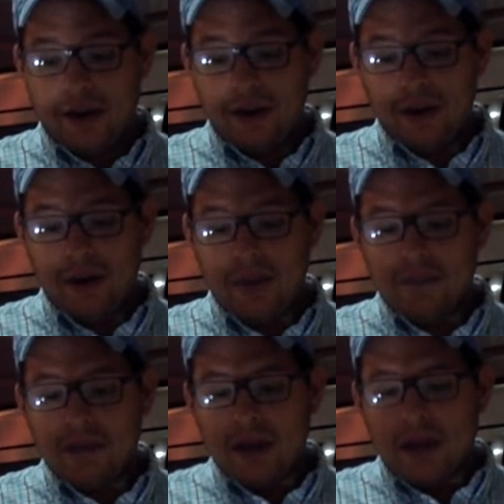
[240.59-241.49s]
to do it,
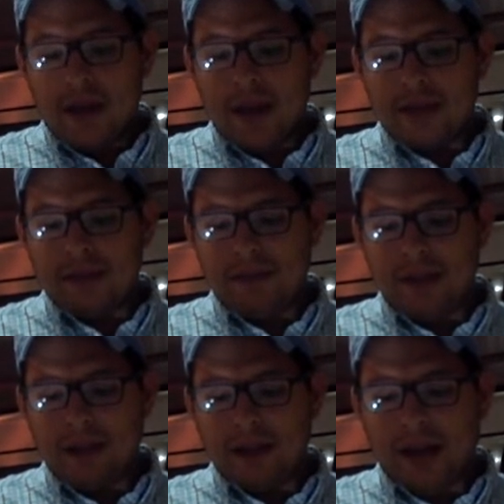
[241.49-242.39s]

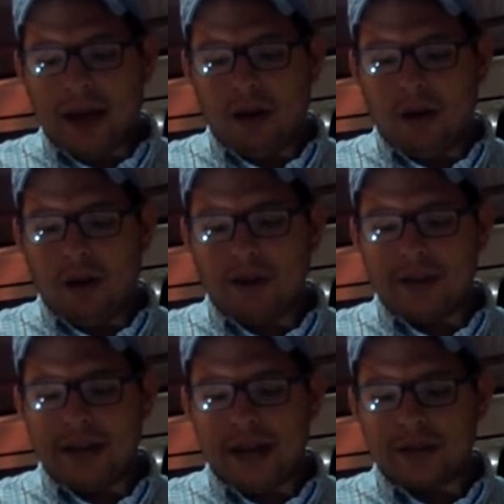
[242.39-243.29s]
estimate how long the
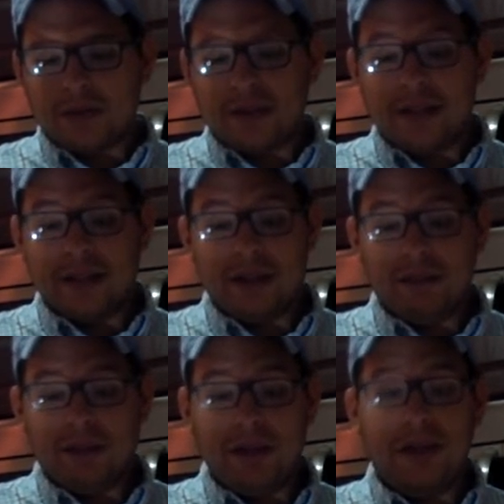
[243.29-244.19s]
task will take to
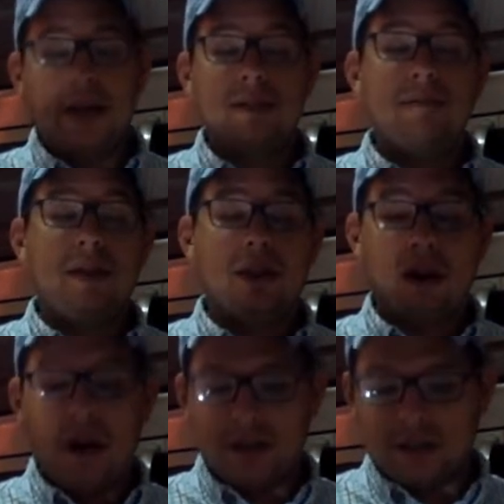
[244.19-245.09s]
complete, and estimate the
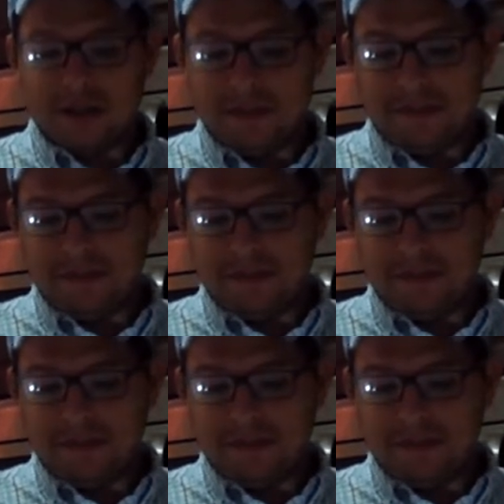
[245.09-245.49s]
cost.